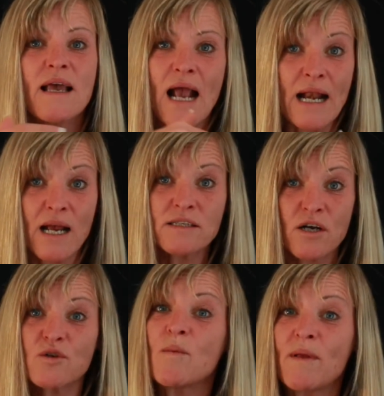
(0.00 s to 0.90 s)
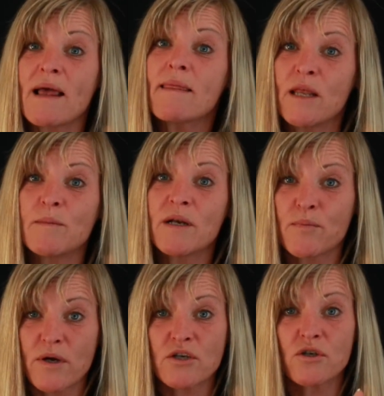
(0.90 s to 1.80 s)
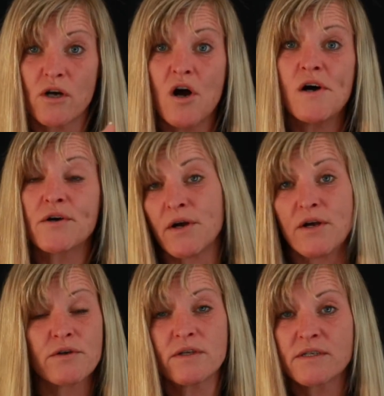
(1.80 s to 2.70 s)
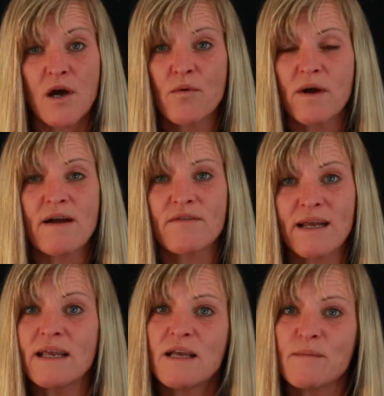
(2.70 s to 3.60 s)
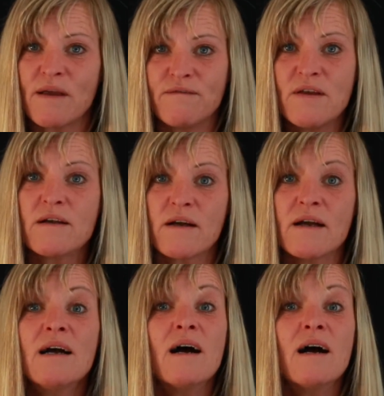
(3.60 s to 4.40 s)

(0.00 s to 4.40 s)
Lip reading: And I start to apply a little bit of pressure on or under the tongue, wherever I can get my finger,